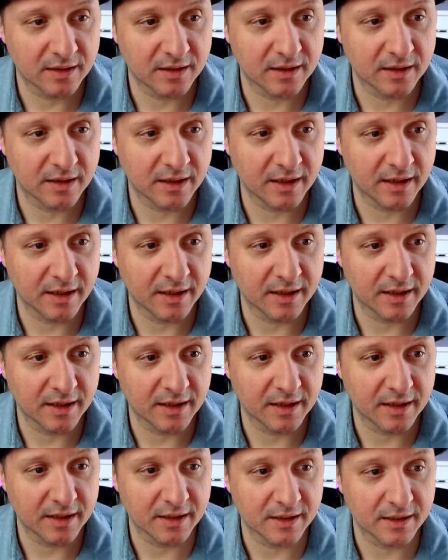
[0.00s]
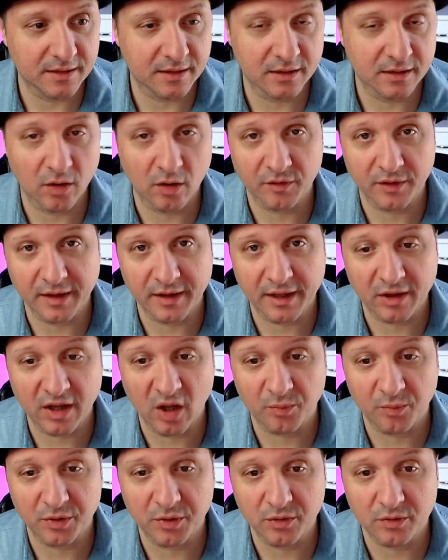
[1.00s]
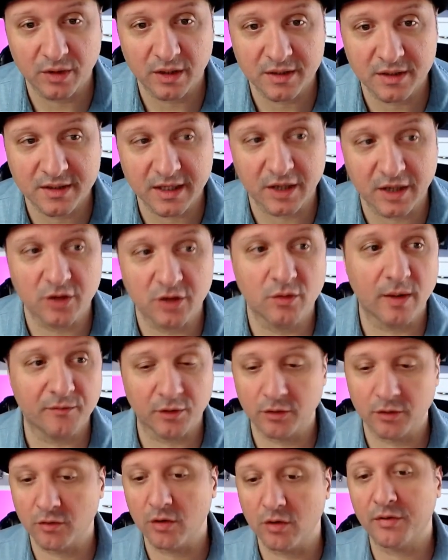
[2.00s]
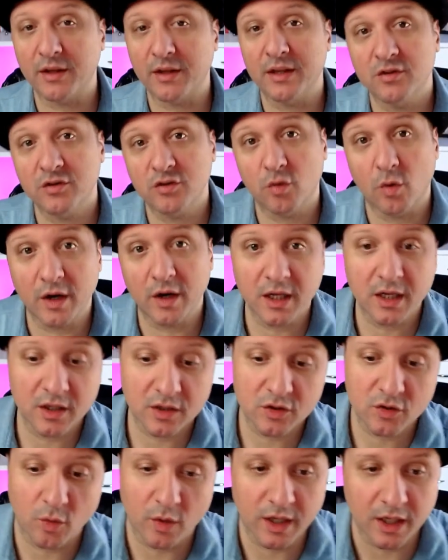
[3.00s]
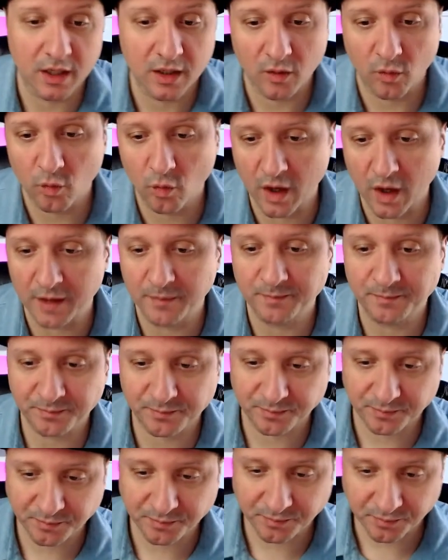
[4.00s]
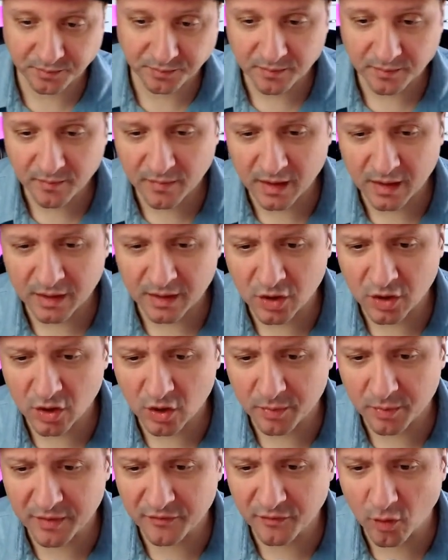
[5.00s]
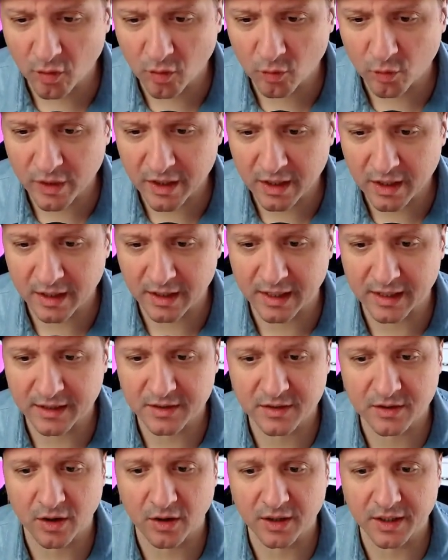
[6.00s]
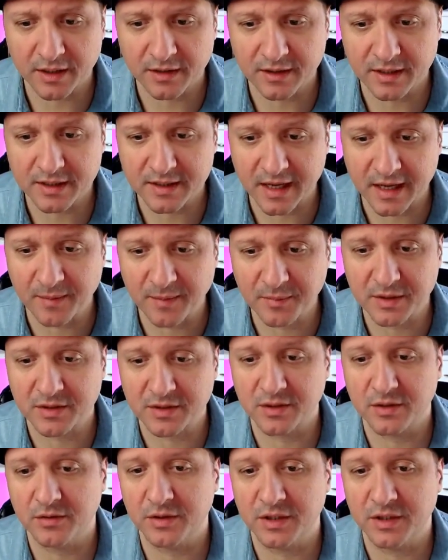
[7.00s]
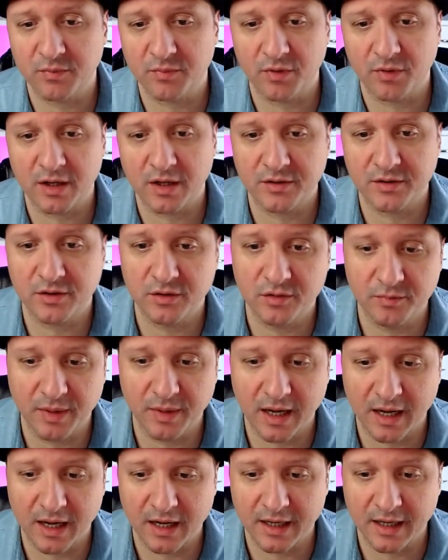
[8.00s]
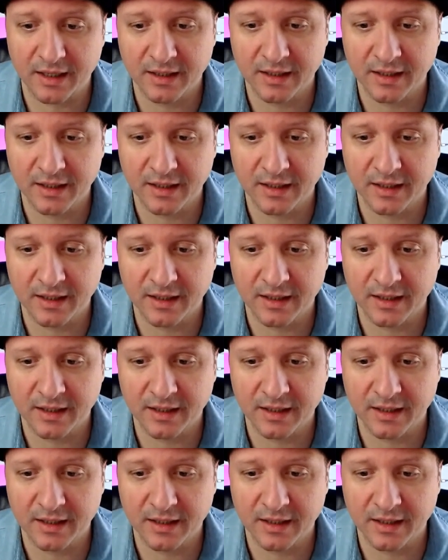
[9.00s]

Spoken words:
and hopefully that'll help you set you up for growth in 2021. So before we get started, this episode is brought to you by